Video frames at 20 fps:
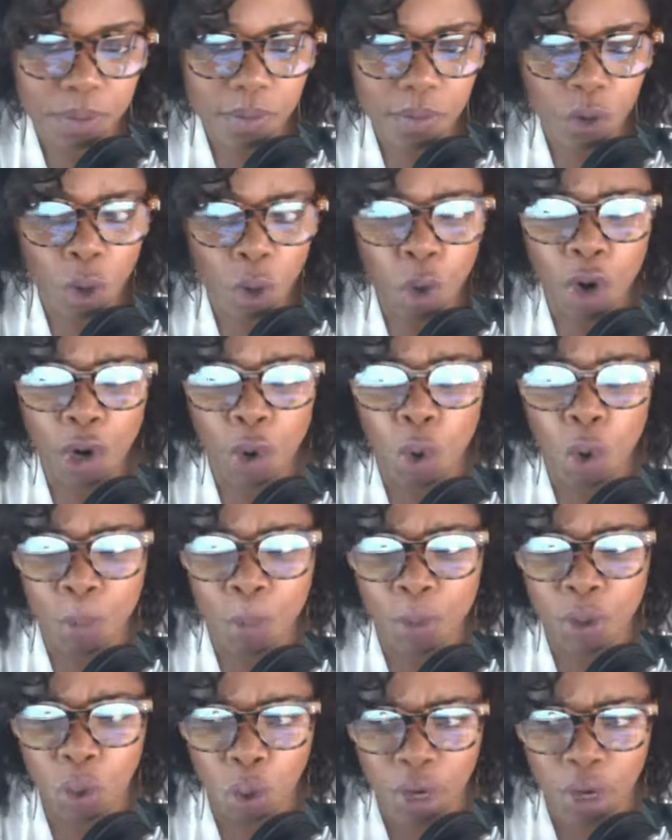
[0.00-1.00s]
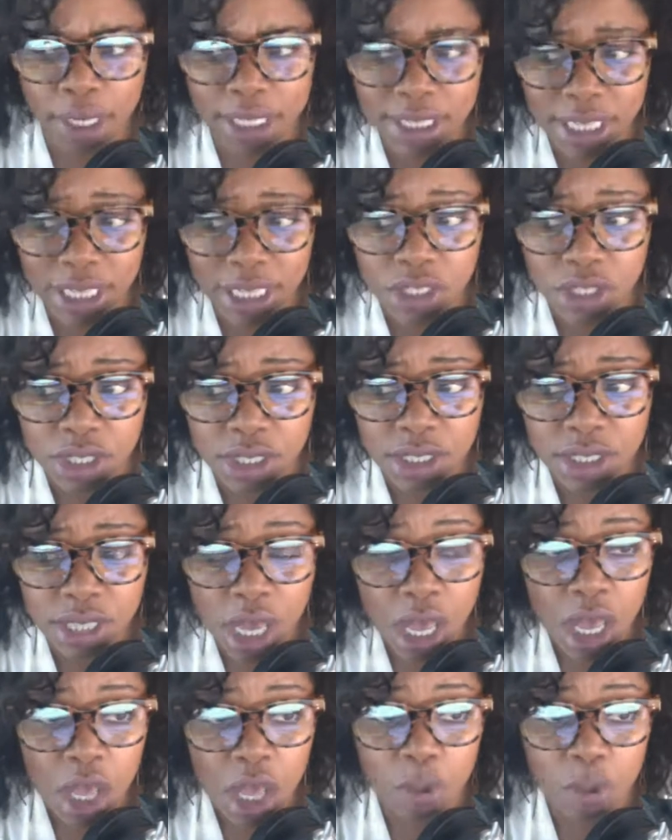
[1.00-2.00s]
or corporate organizations,
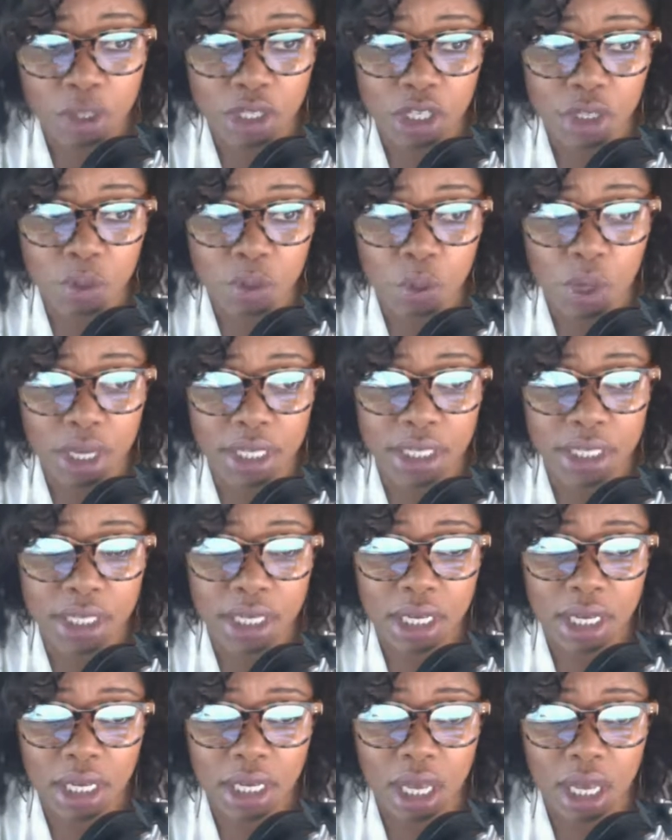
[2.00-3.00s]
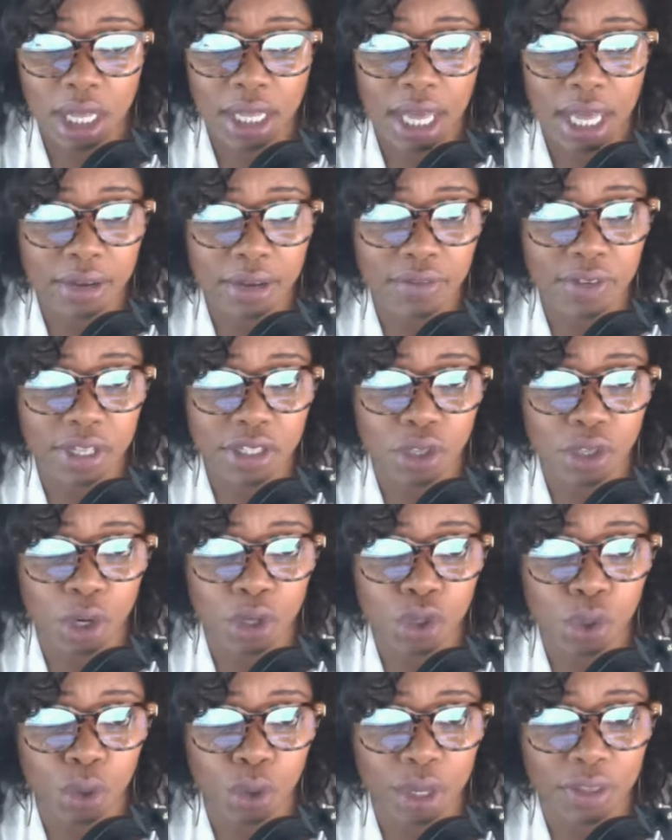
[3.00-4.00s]
which is what a lot of us are
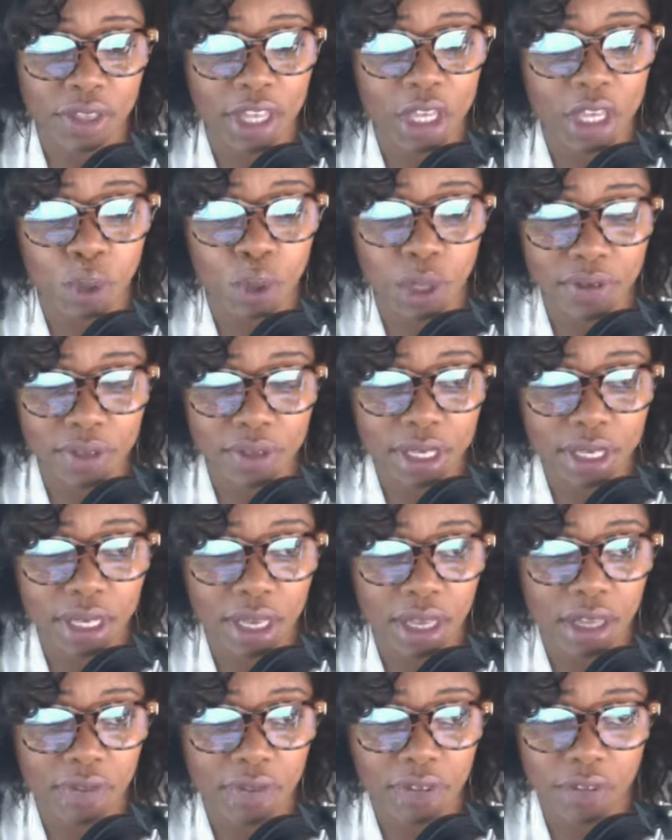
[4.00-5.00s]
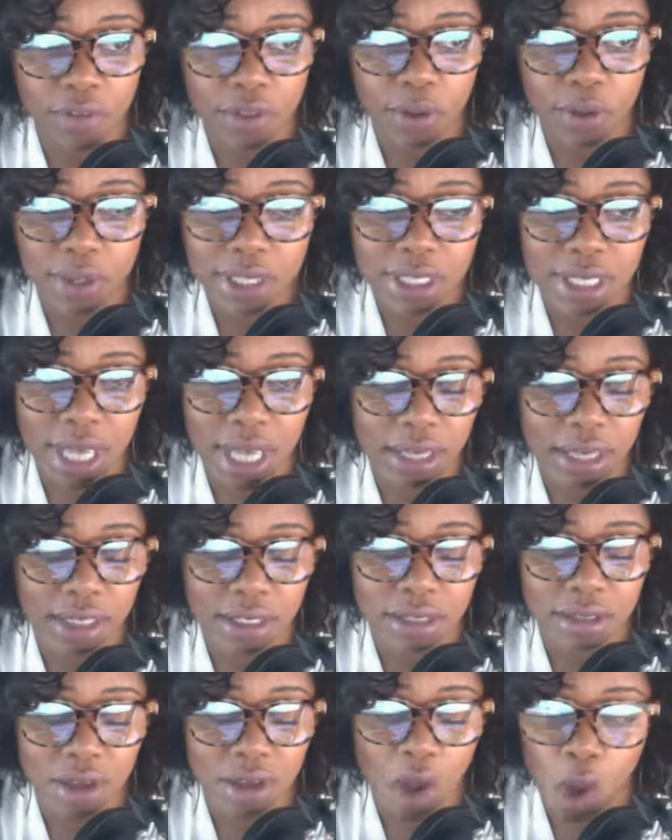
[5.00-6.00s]
doing the equivalent of, even though it's not
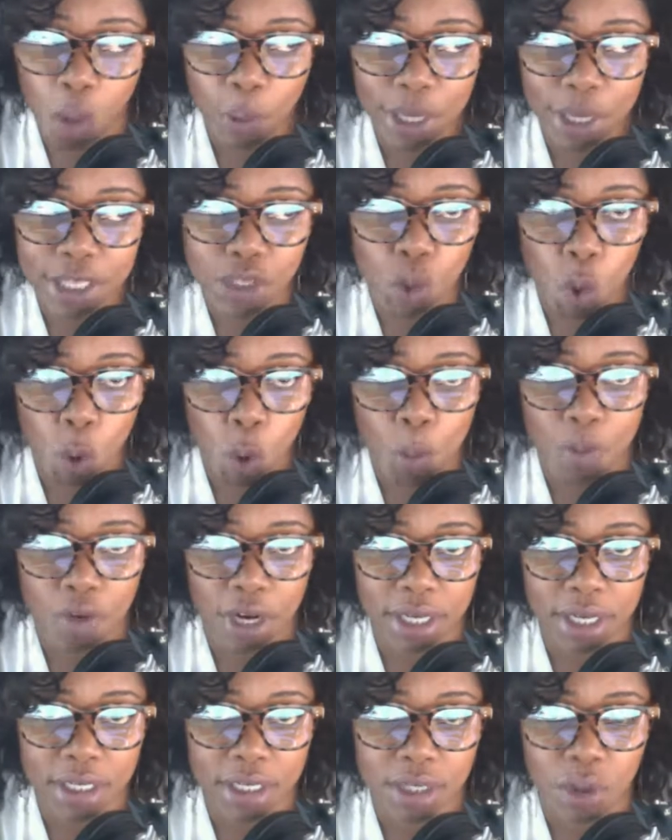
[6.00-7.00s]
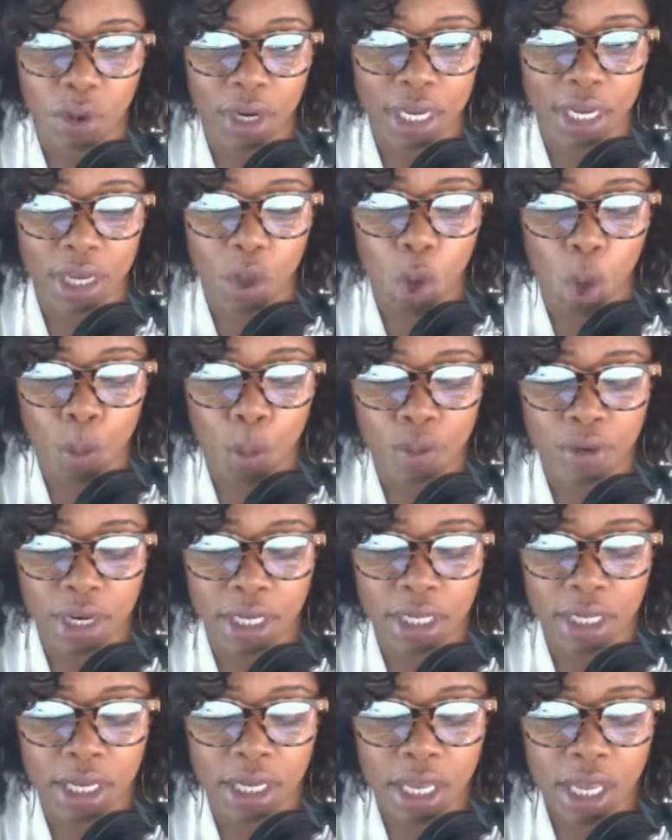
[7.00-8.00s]
always corporated or
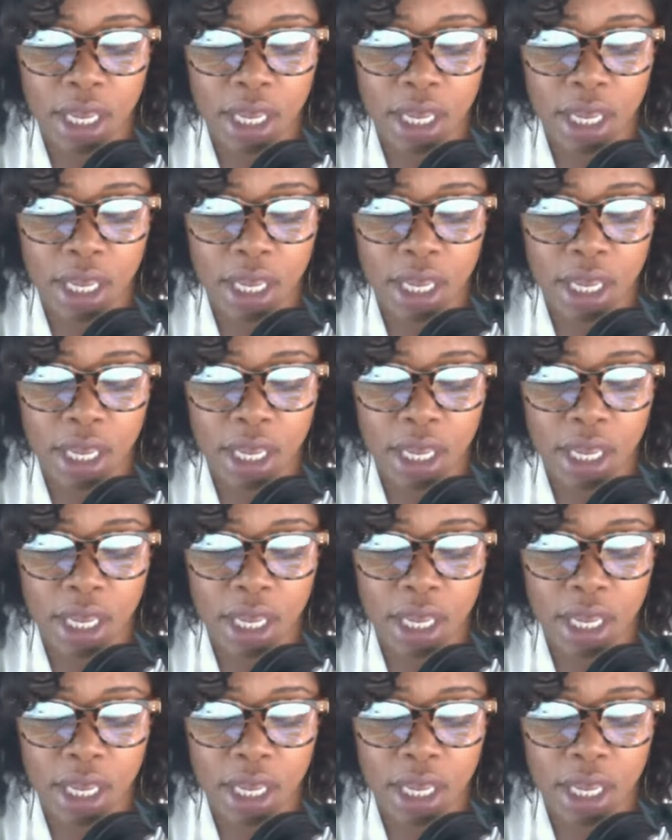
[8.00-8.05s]
incorporated.